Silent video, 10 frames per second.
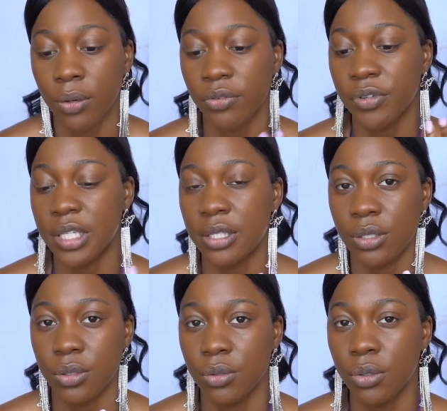fits
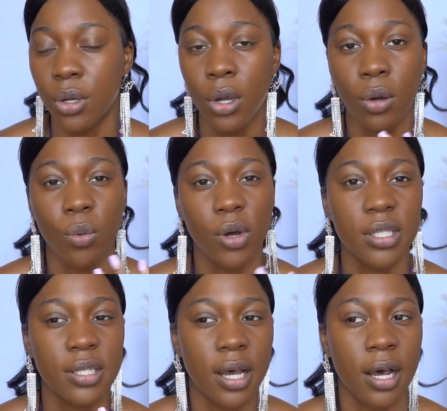you,
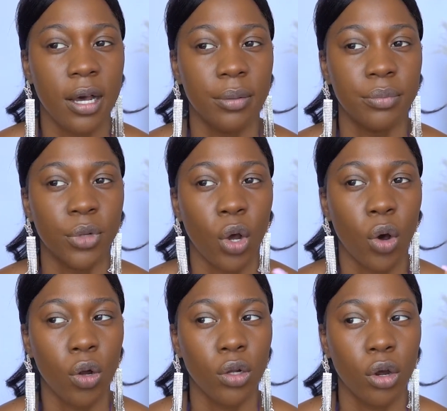what
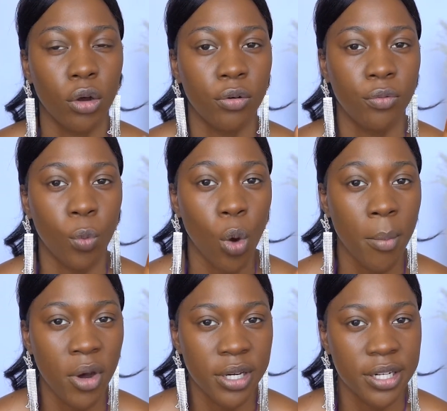color of
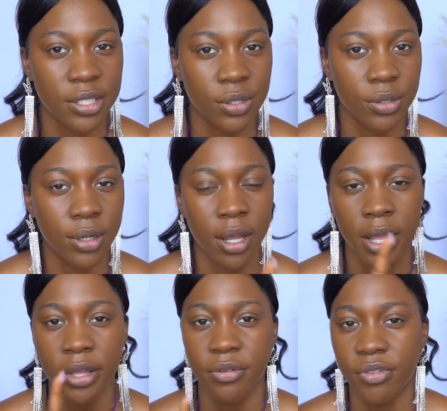warm undertone
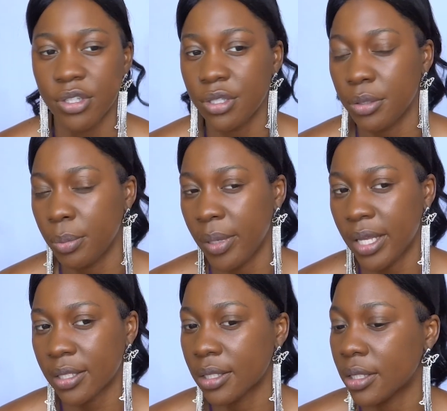fits you
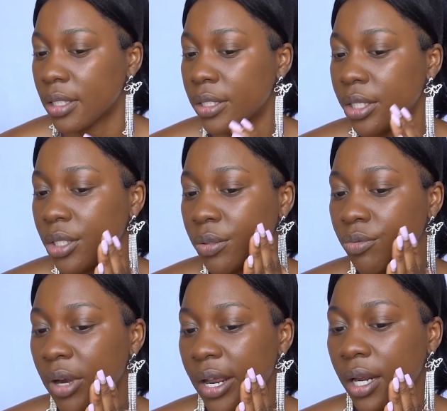best. Is it
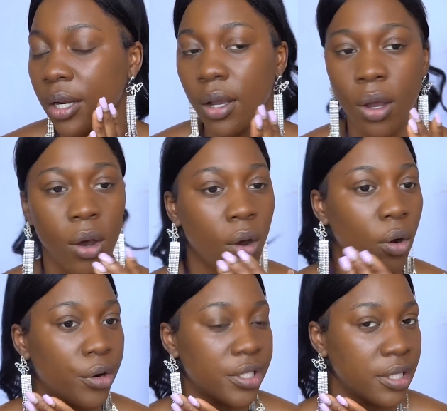red
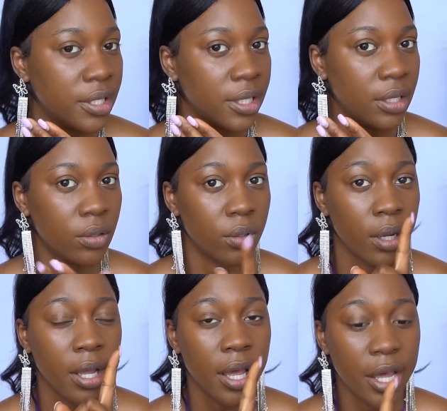or is it yellow?
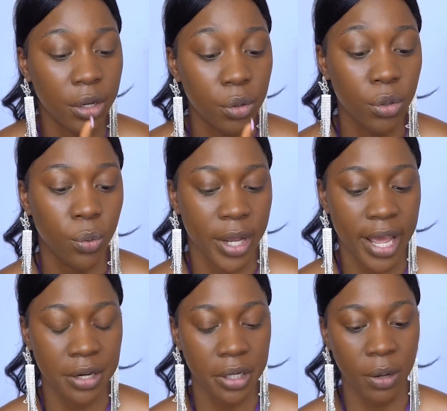
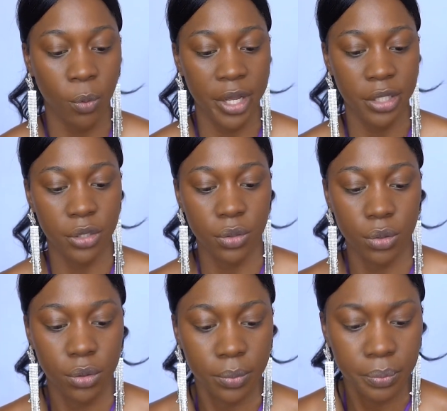Another way
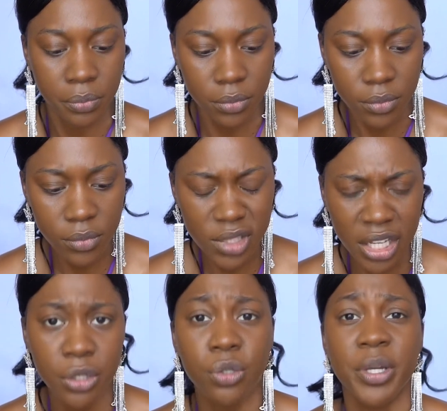to
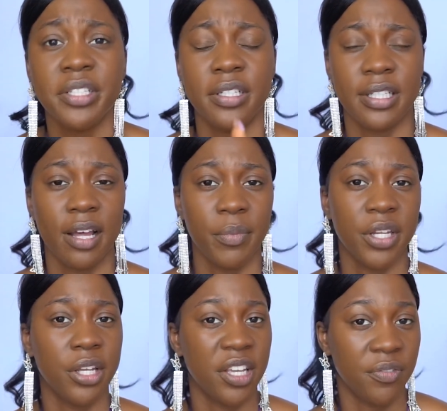
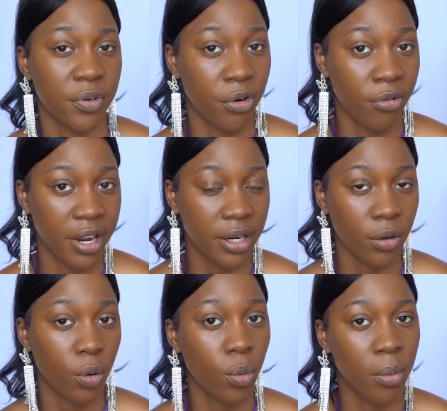determine if a red
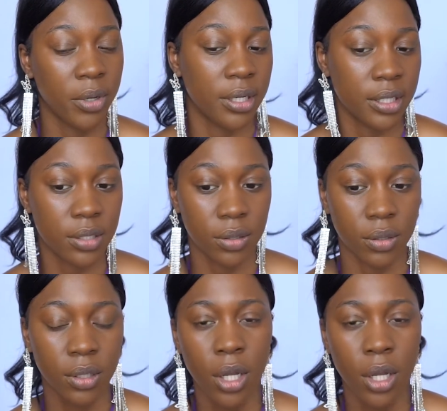or warm undertone